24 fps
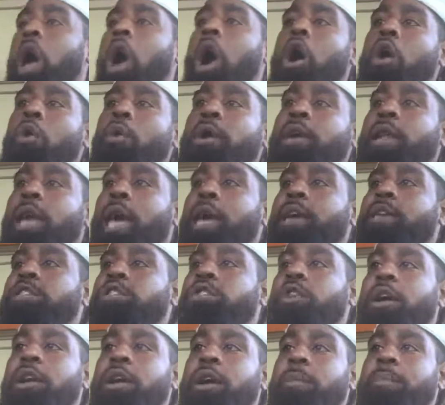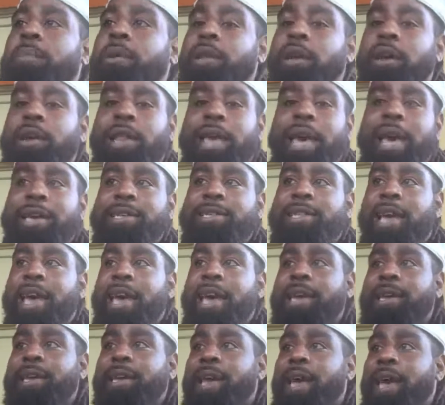0-8 straight up in their last
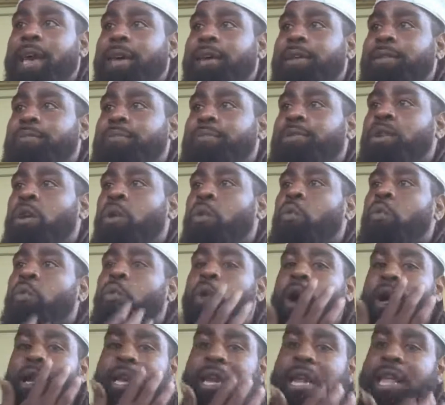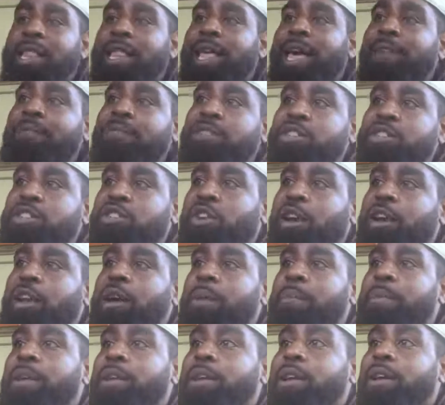8 games. 1-11 straight
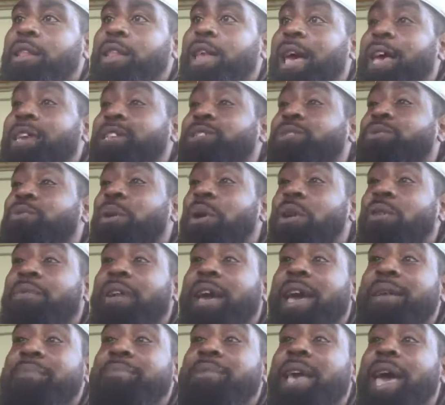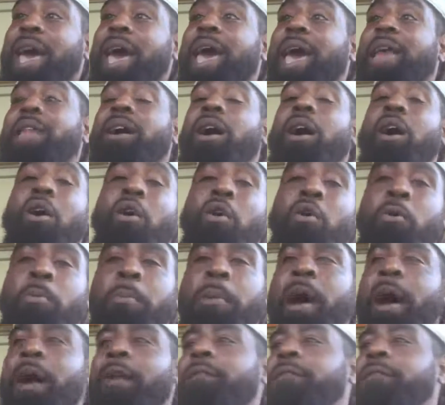up in their last 12 games at home.